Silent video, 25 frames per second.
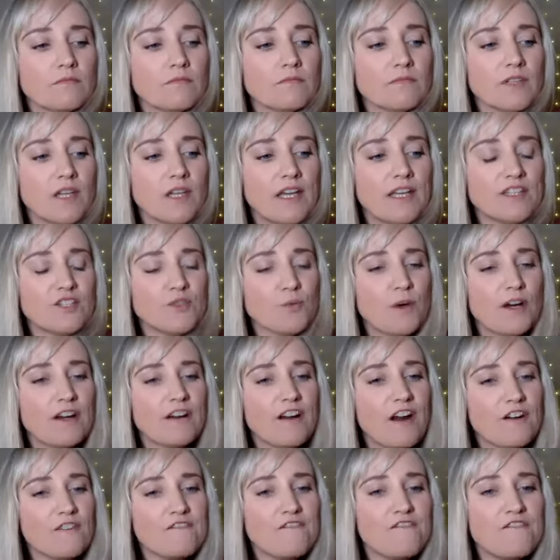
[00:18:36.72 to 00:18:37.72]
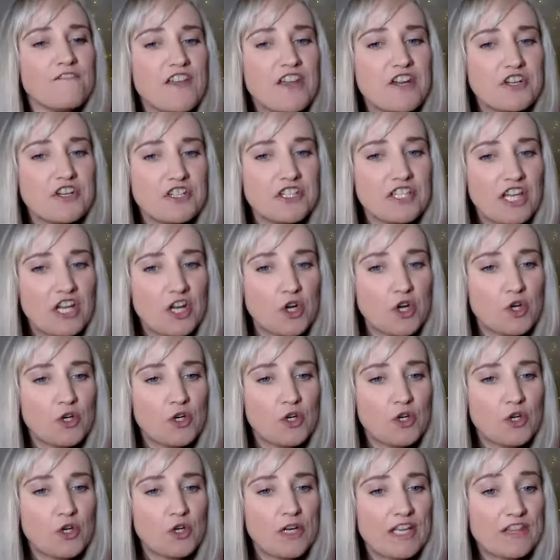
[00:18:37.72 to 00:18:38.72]
it's where our fears can
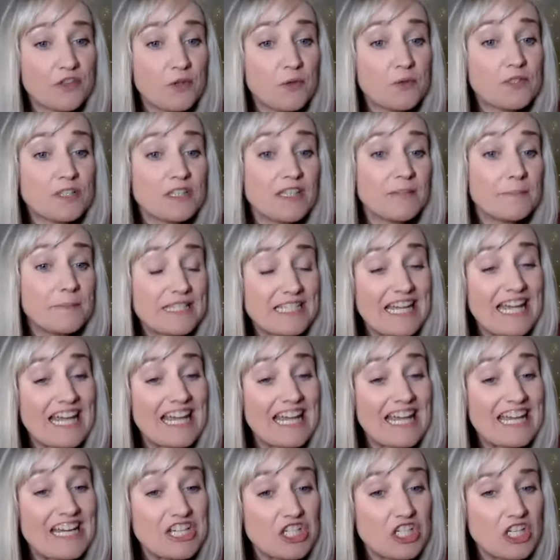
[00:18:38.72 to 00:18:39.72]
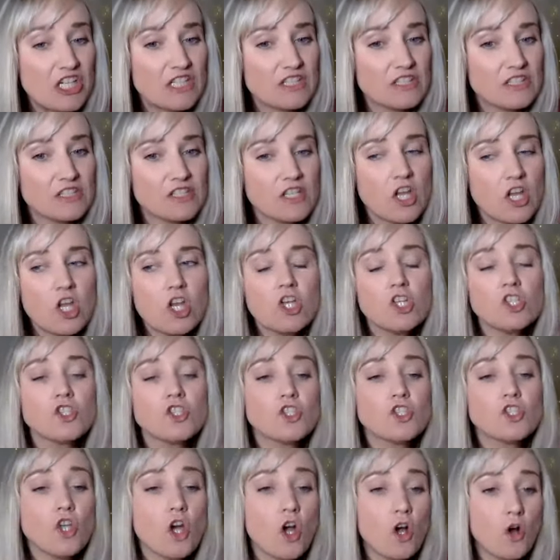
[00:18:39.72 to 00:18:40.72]
create those limitations.
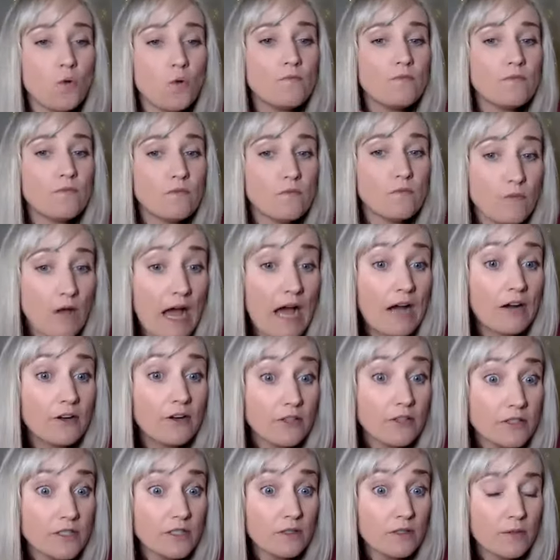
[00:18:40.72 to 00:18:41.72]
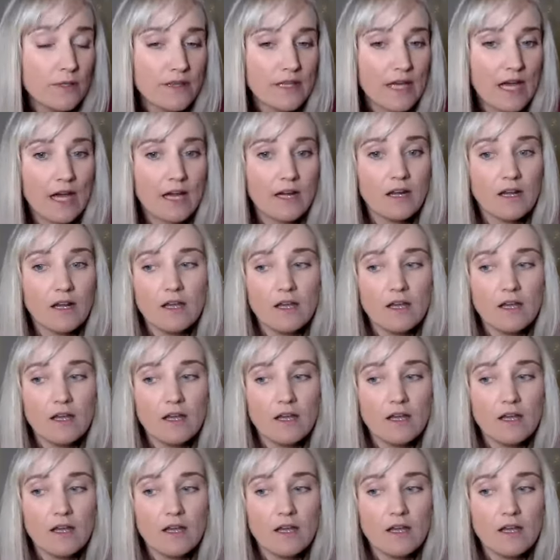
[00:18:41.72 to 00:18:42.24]
So how do you deal with that?